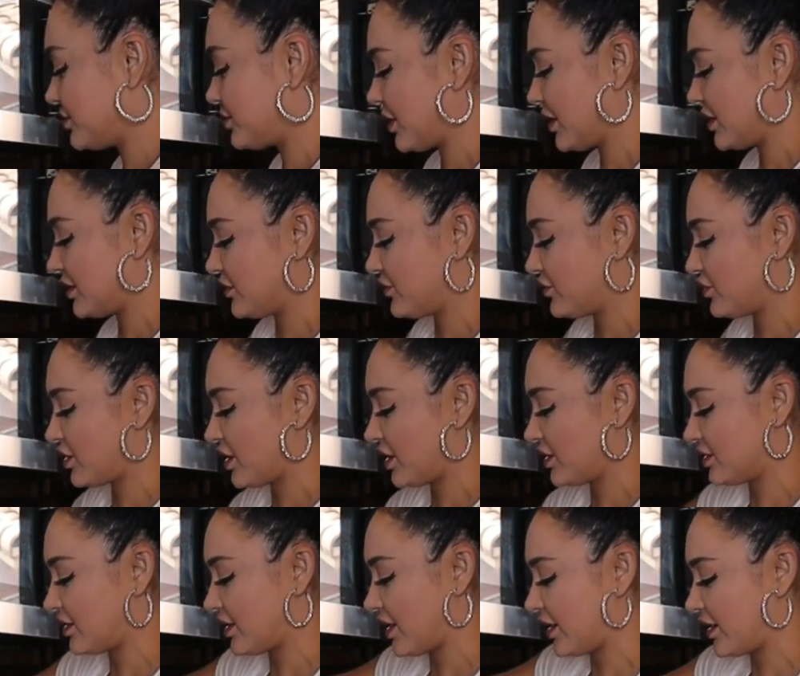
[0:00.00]
depends if you
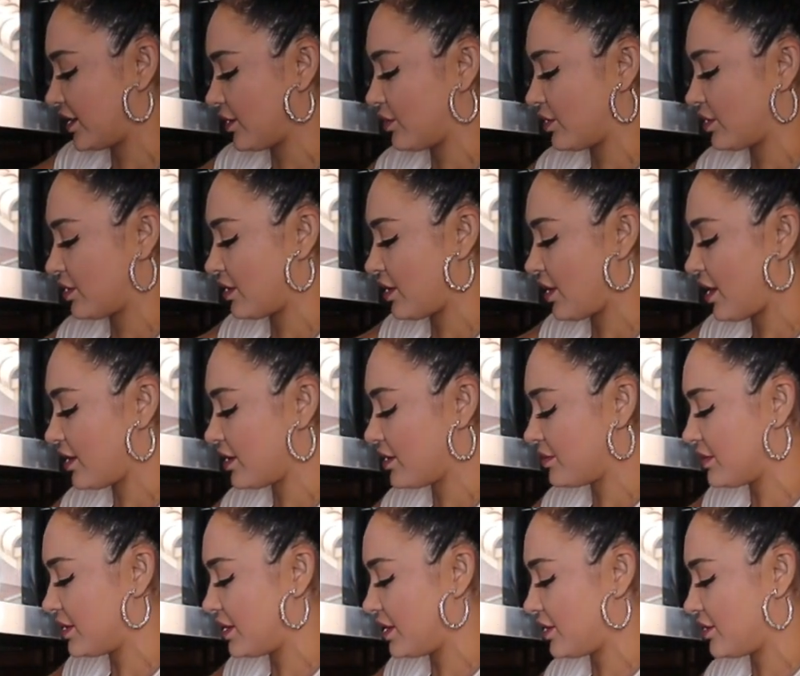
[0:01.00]
guys like it with a lot
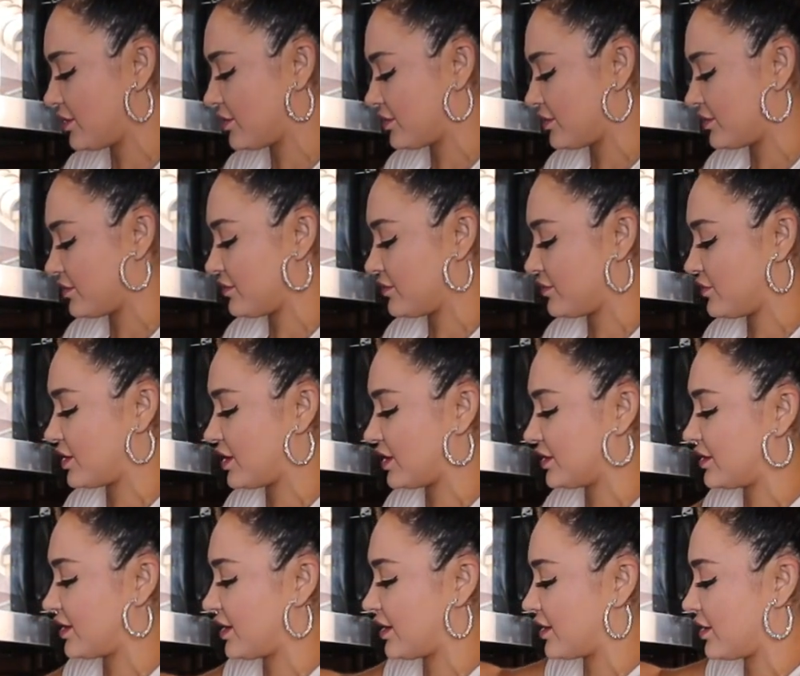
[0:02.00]
of meat or if you
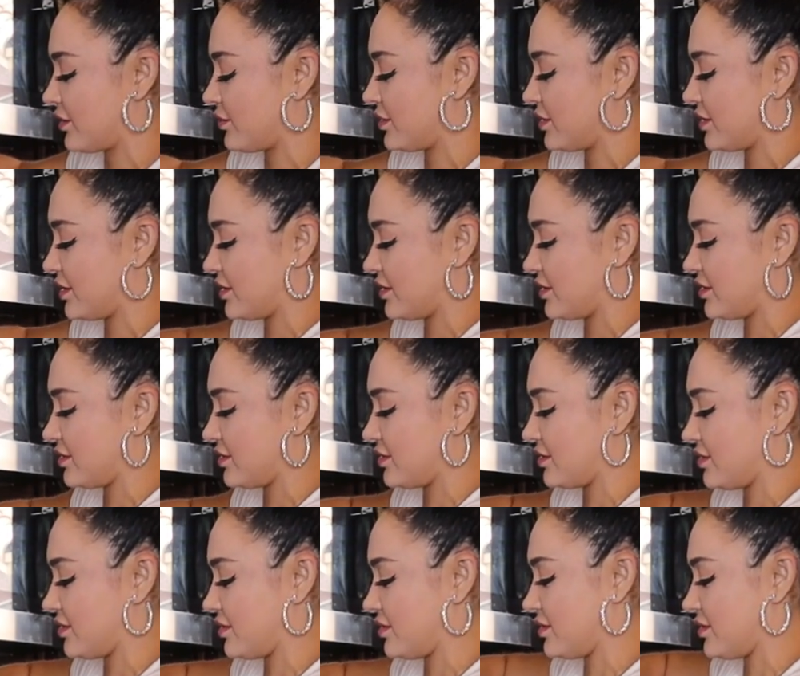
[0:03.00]
guys like it with
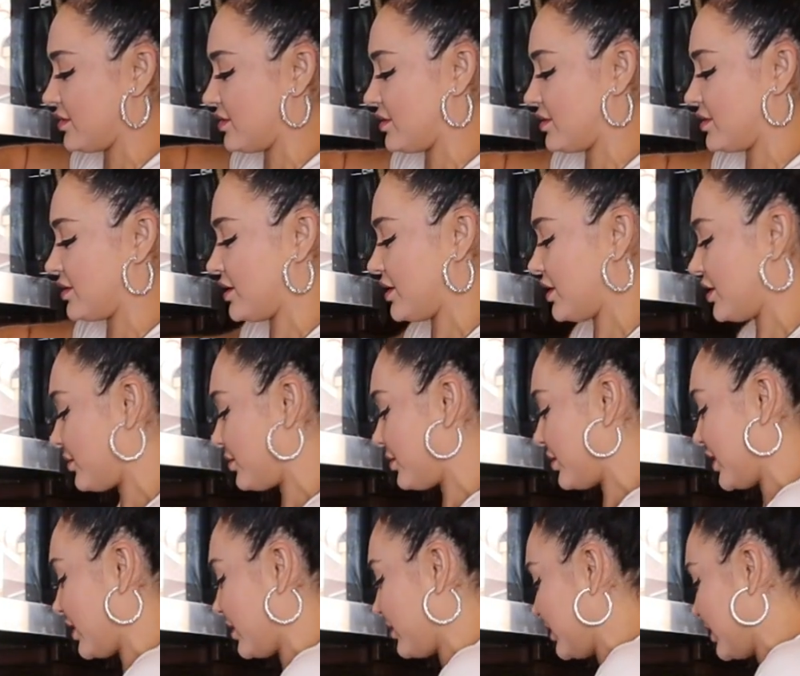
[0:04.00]
a little
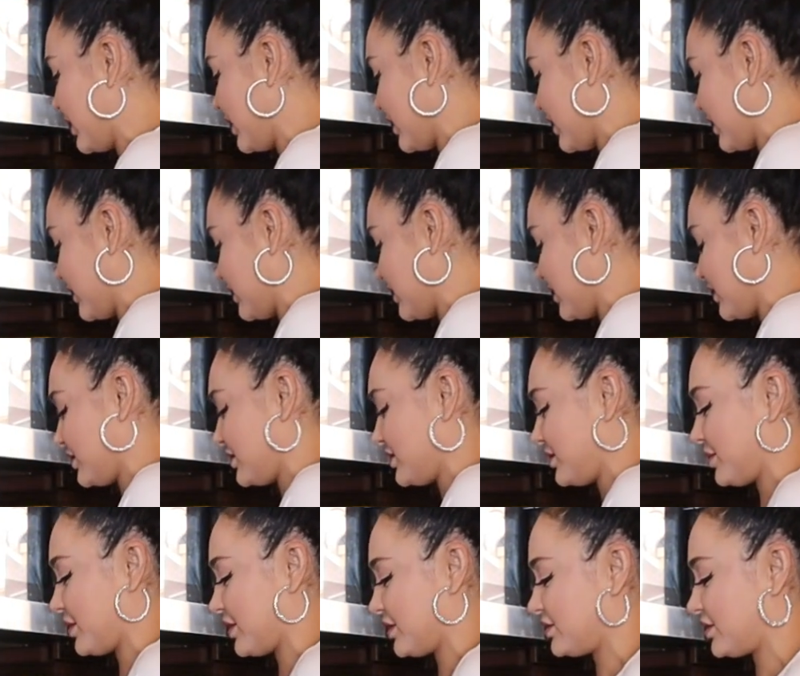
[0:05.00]
bit of meat. It just
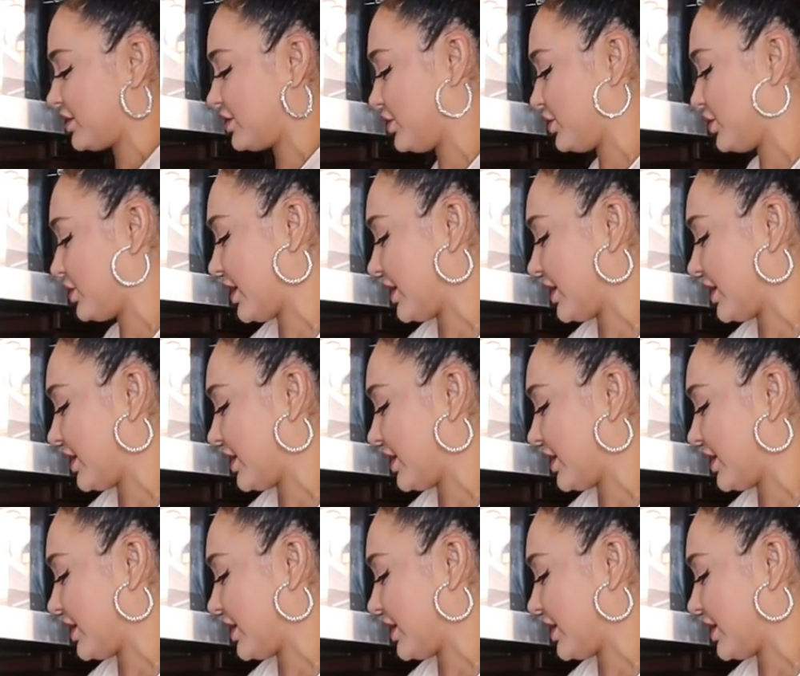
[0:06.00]
depends on you